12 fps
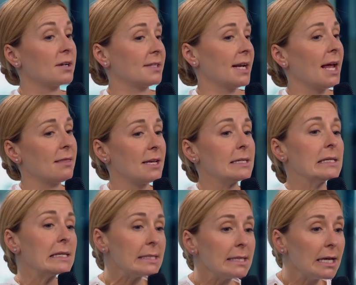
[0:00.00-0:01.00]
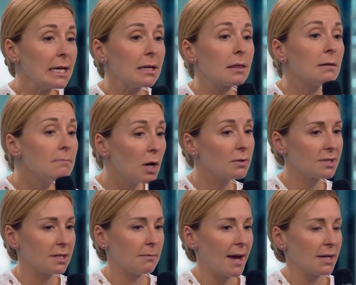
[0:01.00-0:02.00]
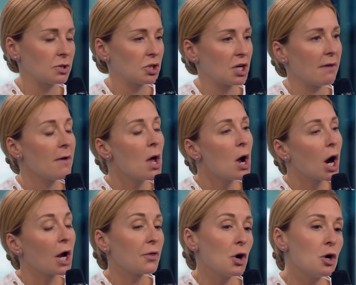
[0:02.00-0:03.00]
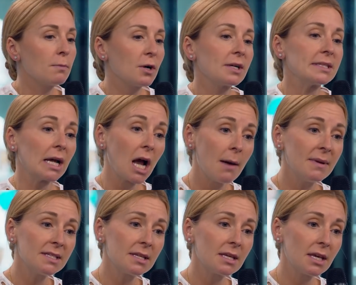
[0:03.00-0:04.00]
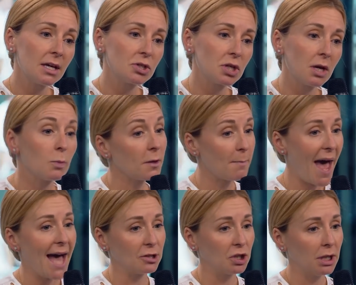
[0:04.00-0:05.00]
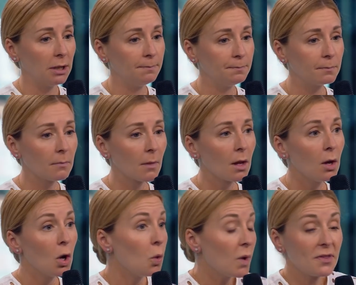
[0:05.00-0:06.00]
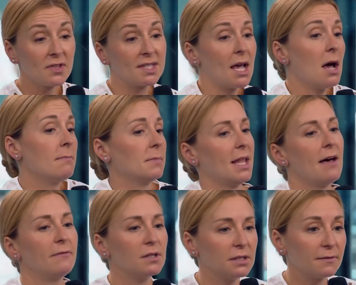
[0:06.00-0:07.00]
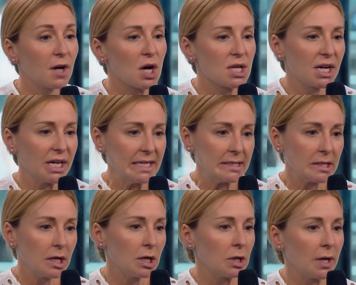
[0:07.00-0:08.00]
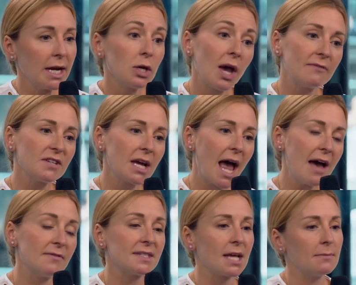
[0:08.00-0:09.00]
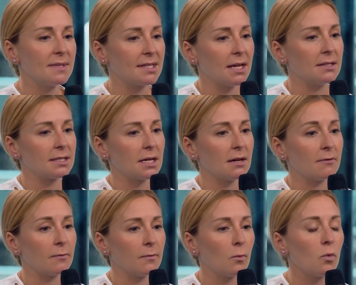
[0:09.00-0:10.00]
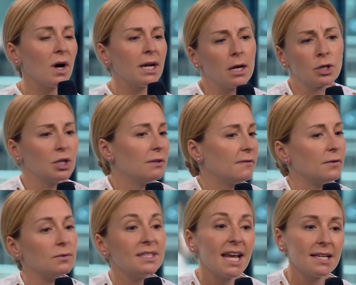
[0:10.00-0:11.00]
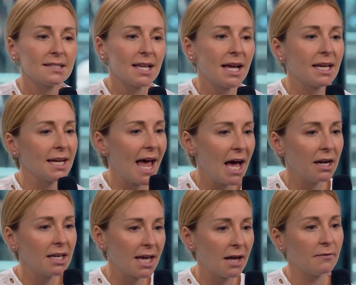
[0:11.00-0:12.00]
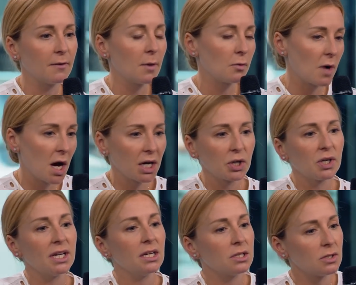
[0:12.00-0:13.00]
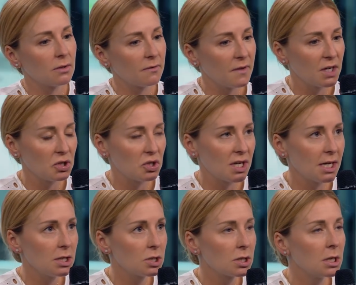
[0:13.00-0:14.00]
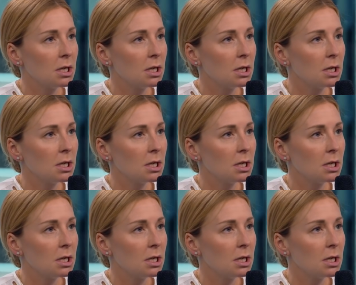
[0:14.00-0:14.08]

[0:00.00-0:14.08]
that I think succeed the most in MasterChef are the home cooks that come into the kitchen with passion, with some level of culinary skill, right? You have to have some sense of what good food tastes like and how to get from a raw ingredient to a finished dish.